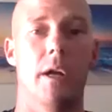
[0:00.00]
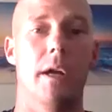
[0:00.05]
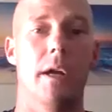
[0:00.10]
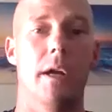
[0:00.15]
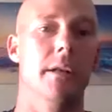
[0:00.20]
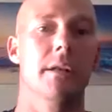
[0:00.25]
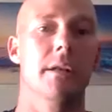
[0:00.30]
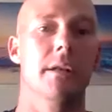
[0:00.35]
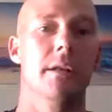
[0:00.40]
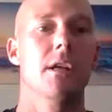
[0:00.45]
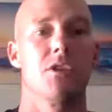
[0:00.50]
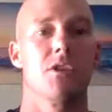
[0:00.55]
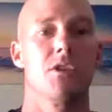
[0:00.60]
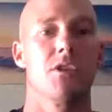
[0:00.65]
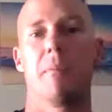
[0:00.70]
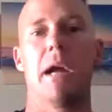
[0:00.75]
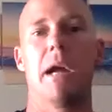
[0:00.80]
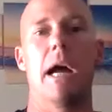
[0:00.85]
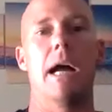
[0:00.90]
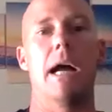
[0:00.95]
and
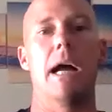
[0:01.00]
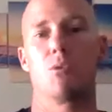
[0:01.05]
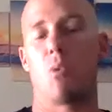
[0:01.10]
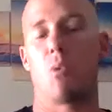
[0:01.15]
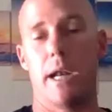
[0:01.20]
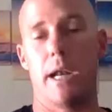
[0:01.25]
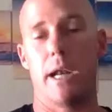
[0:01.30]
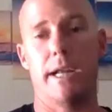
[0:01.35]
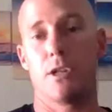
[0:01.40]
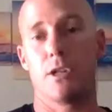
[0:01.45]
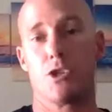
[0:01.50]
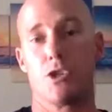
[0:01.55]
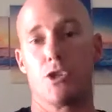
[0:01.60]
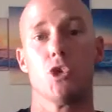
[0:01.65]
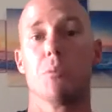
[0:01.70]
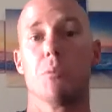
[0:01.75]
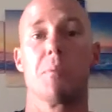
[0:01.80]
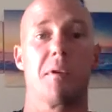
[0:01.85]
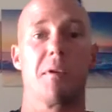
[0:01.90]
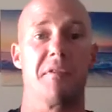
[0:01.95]
some guys want to get
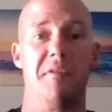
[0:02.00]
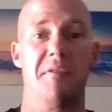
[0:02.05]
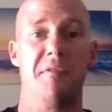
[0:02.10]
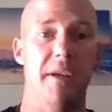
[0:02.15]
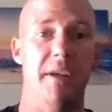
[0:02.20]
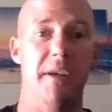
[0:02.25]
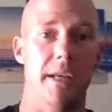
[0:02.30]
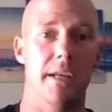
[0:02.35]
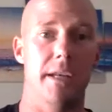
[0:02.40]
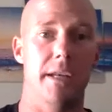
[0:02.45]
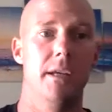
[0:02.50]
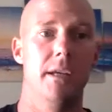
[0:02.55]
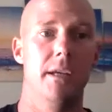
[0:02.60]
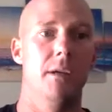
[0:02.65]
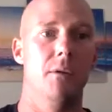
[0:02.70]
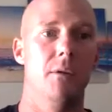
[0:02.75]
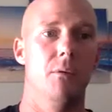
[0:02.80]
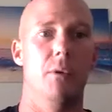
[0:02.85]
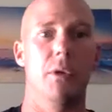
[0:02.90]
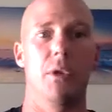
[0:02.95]
super fit
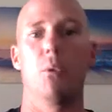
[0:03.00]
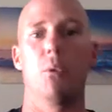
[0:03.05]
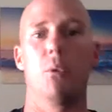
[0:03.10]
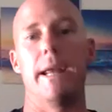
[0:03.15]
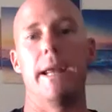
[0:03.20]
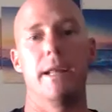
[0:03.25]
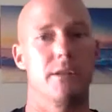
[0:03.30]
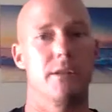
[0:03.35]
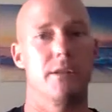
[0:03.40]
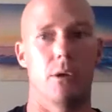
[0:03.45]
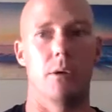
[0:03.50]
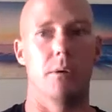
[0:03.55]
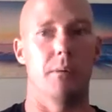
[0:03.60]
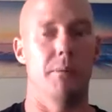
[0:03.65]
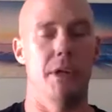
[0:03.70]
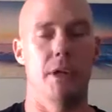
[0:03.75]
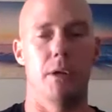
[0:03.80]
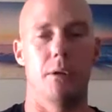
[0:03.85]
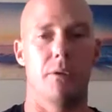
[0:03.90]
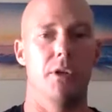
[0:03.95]
with the weights. So,
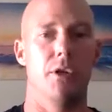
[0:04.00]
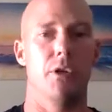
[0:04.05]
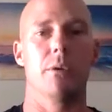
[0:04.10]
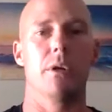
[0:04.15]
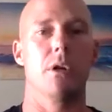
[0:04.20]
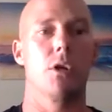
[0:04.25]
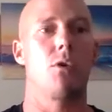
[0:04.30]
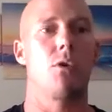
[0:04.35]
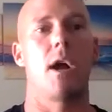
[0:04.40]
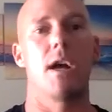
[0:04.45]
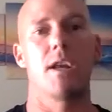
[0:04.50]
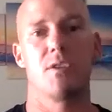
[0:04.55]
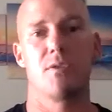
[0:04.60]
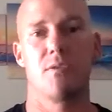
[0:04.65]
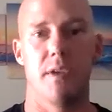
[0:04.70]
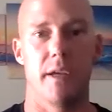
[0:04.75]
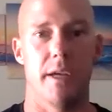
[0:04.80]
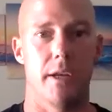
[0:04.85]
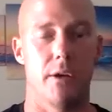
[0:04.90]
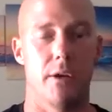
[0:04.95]
you know, they're doing
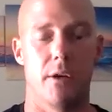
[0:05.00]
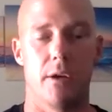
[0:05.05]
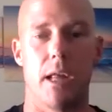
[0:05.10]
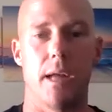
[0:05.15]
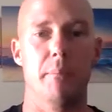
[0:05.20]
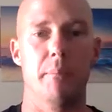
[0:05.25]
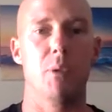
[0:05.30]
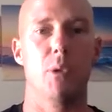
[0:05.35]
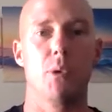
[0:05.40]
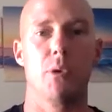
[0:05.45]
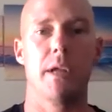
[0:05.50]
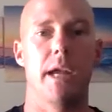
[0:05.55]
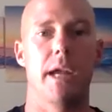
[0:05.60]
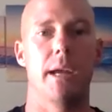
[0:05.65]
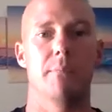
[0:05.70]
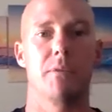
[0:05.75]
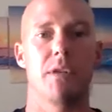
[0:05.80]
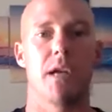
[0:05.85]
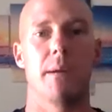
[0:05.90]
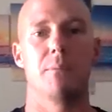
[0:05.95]
CrossFit or like boot
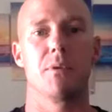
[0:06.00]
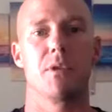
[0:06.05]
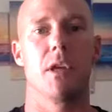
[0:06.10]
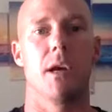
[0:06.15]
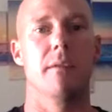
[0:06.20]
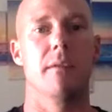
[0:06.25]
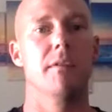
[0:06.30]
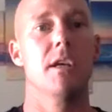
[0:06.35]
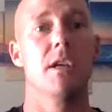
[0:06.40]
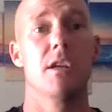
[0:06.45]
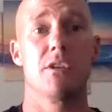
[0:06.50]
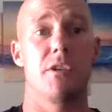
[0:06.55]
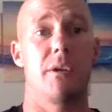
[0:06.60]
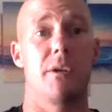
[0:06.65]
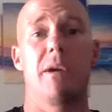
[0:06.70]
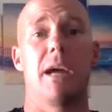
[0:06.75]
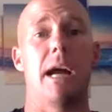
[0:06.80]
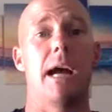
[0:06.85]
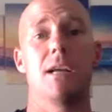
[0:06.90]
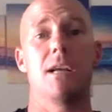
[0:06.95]
camp type stuff.
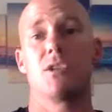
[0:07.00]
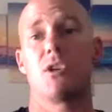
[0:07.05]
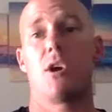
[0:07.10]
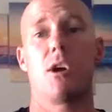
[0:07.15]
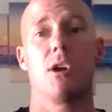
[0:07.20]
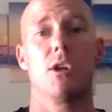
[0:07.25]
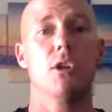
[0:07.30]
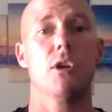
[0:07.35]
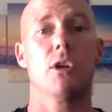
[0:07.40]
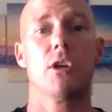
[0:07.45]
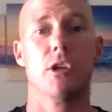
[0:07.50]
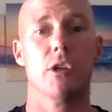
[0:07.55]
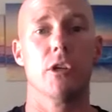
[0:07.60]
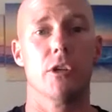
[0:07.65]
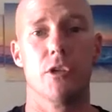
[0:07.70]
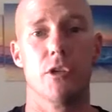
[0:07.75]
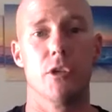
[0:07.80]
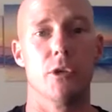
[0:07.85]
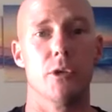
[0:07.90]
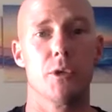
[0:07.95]
Some guys are look
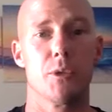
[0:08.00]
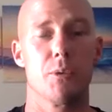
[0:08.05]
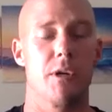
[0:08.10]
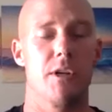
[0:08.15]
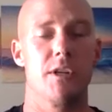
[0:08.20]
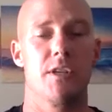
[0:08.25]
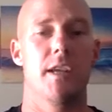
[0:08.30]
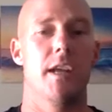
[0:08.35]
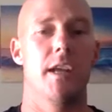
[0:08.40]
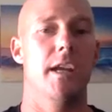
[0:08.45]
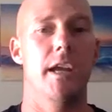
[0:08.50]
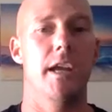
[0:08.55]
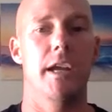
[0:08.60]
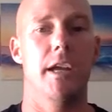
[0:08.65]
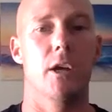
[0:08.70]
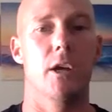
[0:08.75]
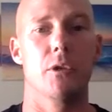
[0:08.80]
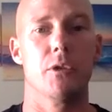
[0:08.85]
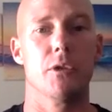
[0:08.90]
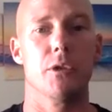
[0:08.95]
good dudes. We're in San
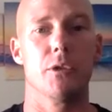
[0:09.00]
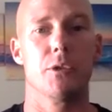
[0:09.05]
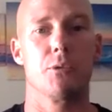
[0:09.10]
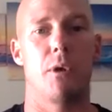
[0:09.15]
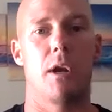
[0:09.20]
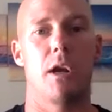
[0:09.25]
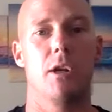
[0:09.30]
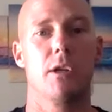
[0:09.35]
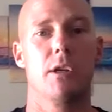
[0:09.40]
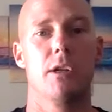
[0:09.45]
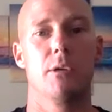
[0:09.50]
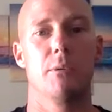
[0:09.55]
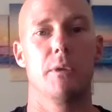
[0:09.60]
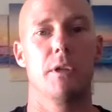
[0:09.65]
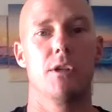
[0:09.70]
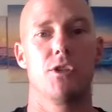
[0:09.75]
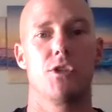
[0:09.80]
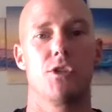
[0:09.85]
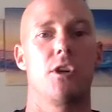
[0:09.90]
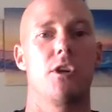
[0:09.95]
Diego. Dudes want to look good with
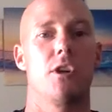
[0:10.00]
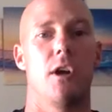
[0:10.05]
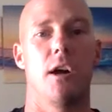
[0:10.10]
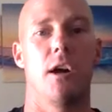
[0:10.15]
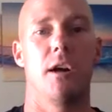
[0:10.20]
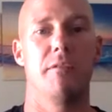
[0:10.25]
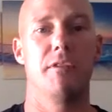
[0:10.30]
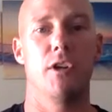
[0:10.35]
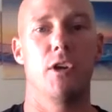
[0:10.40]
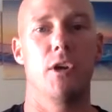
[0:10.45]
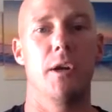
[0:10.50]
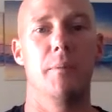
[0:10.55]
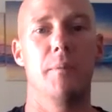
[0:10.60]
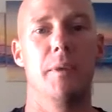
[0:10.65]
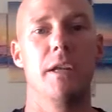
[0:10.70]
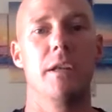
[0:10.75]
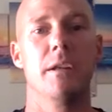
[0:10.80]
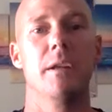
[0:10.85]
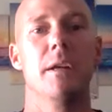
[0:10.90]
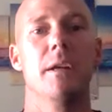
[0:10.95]
their shirt off. You know what I
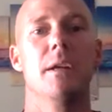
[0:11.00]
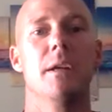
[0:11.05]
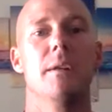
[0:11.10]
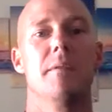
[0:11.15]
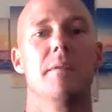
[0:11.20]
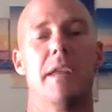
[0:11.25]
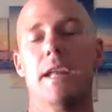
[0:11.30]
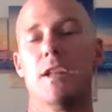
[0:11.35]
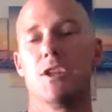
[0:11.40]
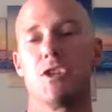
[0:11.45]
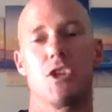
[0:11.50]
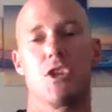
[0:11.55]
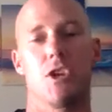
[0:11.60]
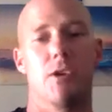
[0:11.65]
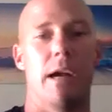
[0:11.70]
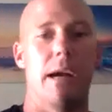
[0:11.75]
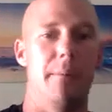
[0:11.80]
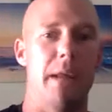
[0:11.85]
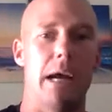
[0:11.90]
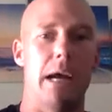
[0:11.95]
mean?
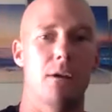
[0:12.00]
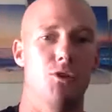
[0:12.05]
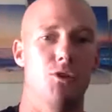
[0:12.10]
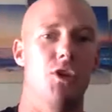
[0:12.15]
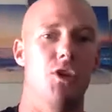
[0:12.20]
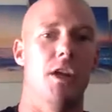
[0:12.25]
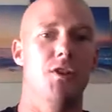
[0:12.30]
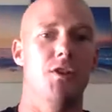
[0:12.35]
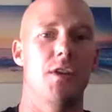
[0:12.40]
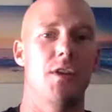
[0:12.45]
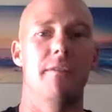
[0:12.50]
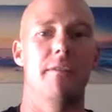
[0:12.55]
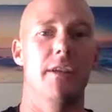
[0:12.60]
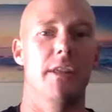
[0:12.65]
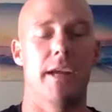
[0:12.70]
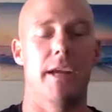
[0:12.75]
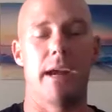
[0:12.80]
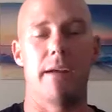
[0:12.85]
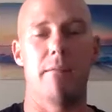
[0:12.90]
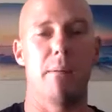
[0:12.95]
Instagram now has changed
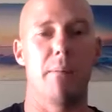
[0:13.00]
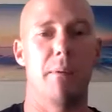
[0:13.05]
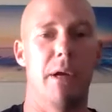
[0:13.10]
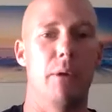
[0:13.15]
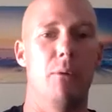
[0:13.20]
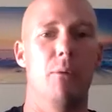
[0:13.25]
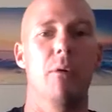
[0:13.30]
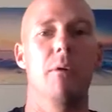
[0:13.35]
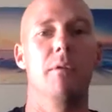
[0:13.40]
everything. Everybody,